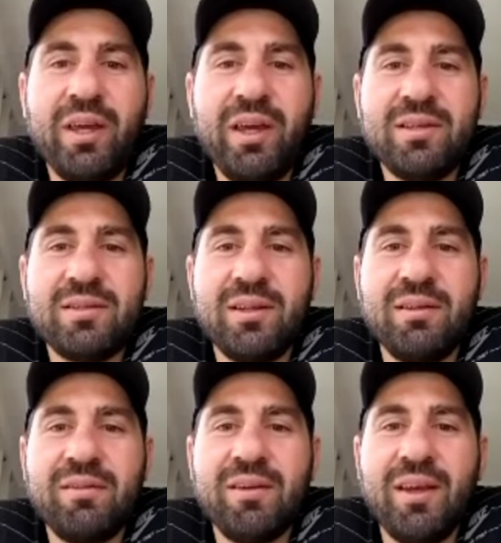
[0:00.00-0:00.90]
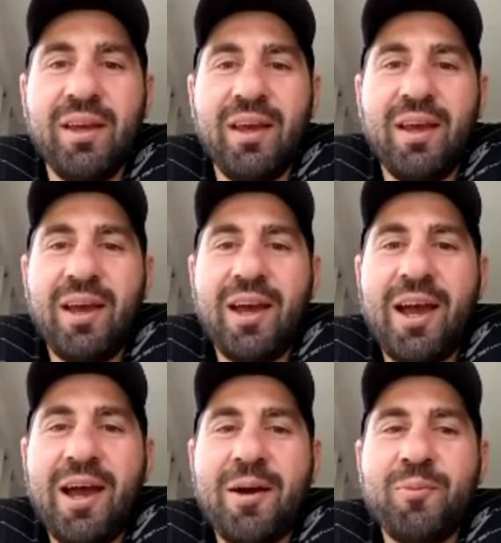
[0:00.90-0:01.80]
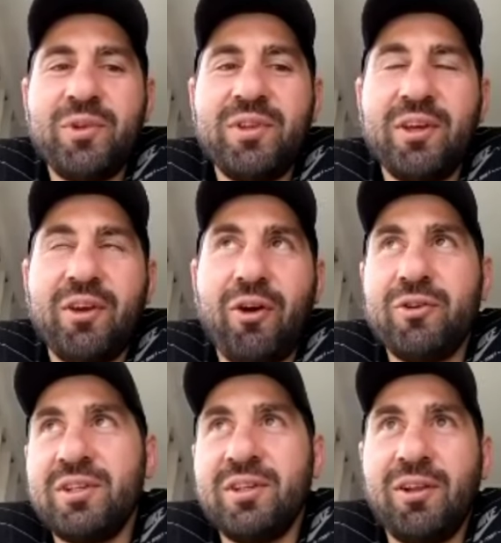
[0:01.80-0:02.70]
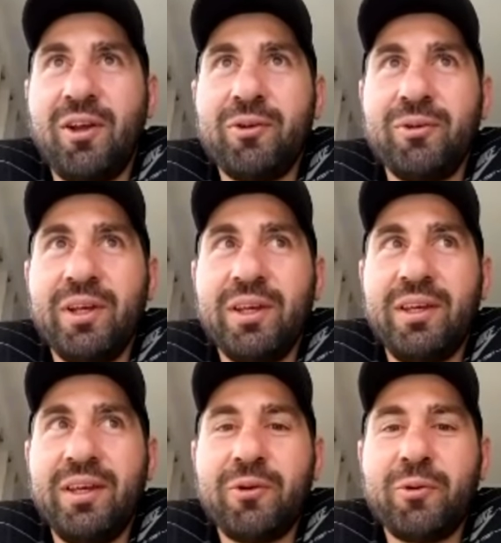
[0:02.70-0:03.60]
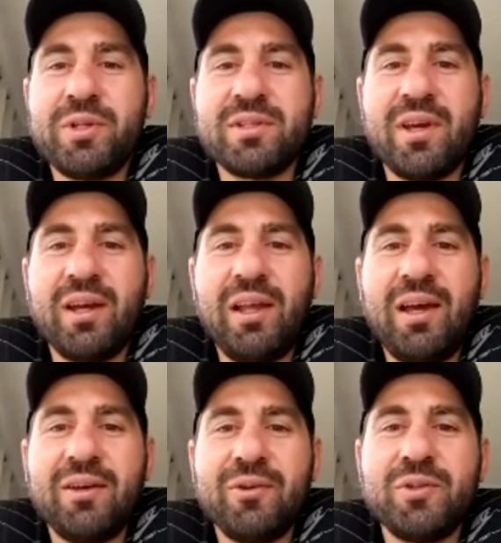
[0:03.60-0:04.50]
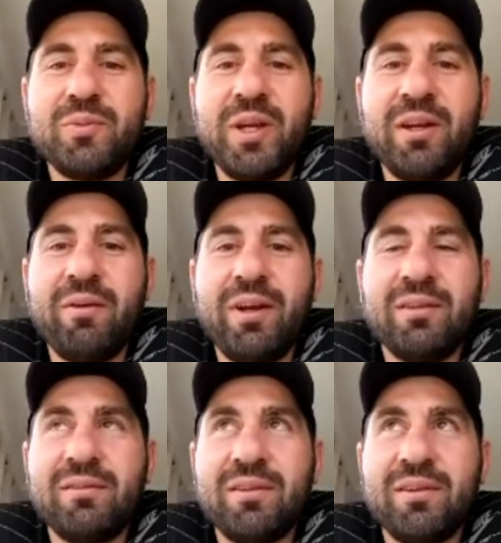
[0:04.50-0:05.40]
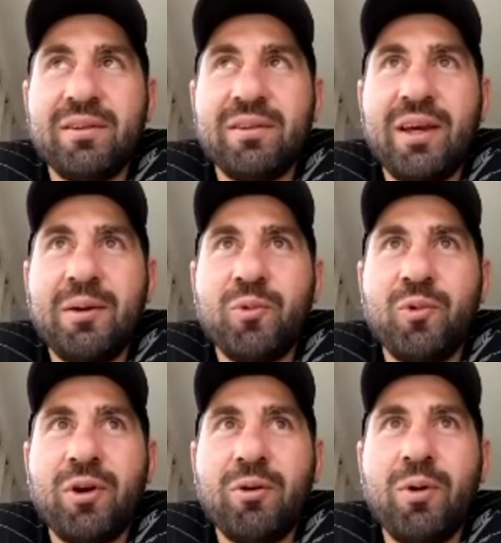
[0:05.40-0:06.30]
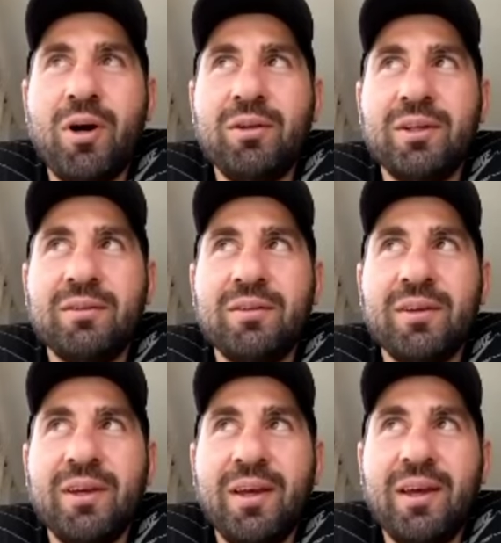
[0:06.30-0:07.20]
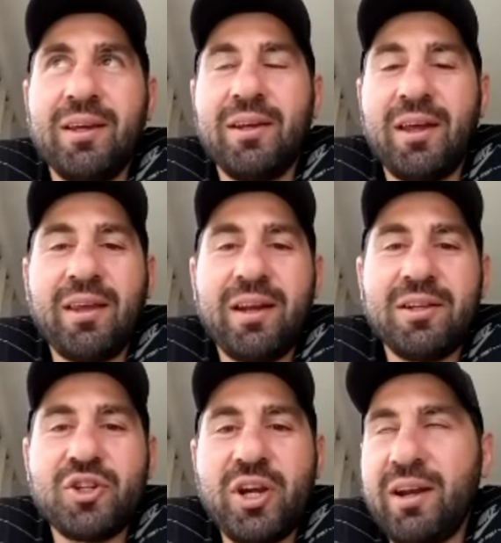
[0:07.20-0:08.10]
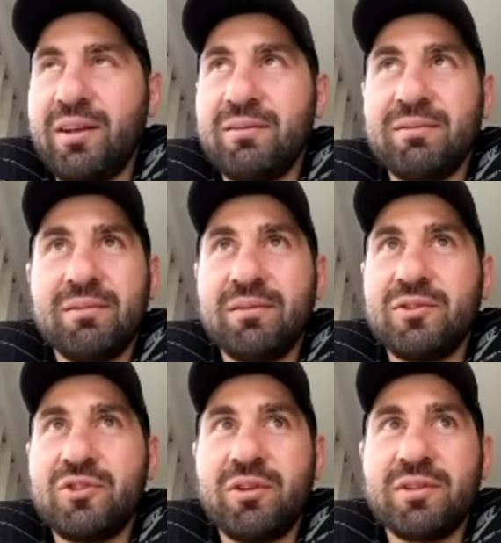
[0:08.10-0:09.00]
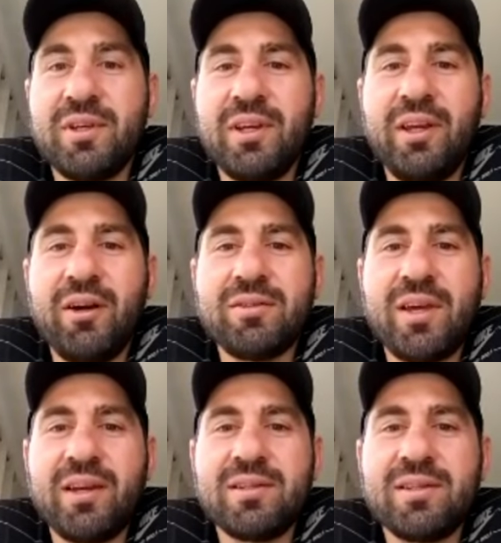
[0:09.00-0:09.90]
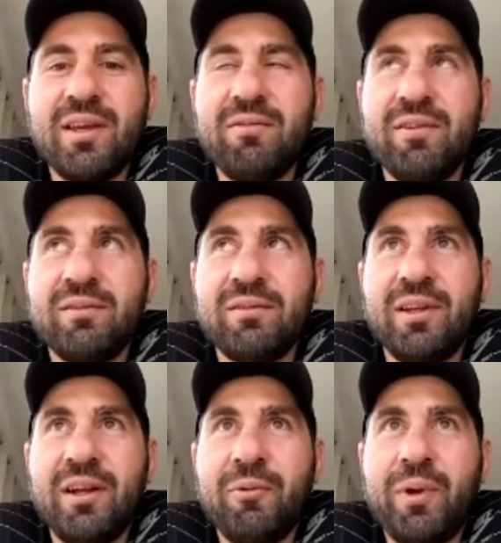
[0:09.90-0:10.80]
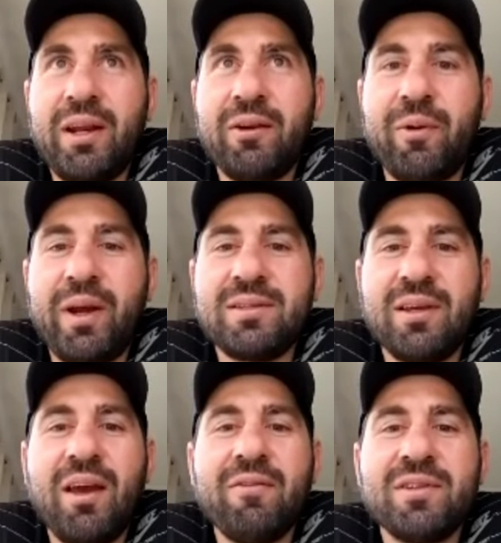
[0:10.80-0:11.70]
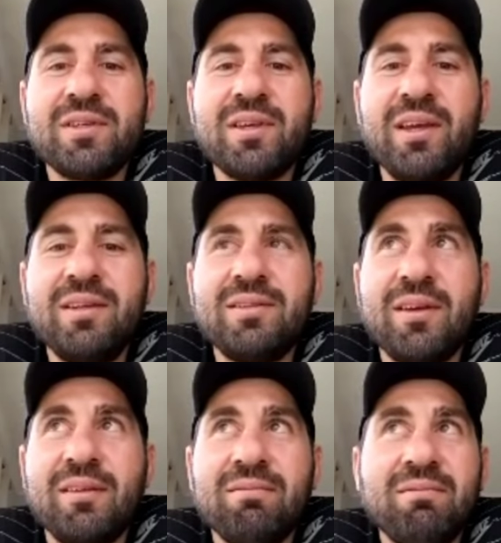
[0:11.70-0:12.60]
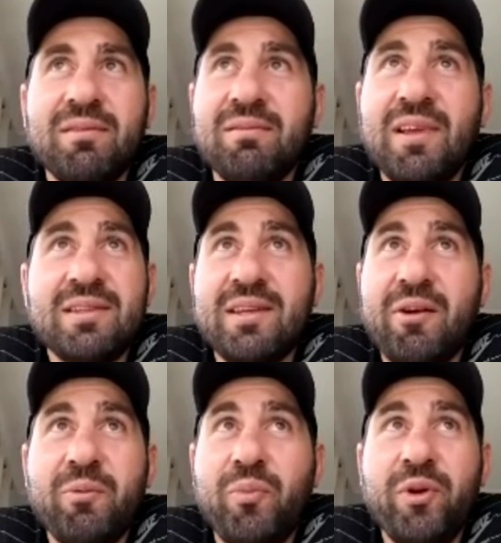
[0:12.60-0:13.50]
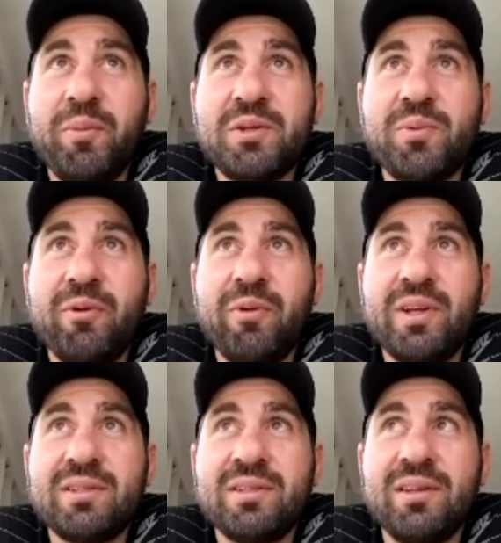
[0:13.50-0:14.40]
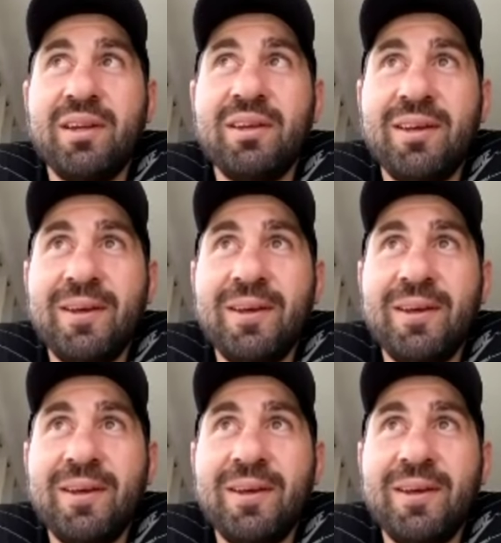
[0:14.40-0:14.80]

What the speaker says: guess, and with the coach in the local league here, Chris Taylor, who's been around quite a while. And, you know, they had a chat and John said, yeah, I'll take Steve. And, you know, we had a crack to go overseas. And that's how it pretty much progressed. And then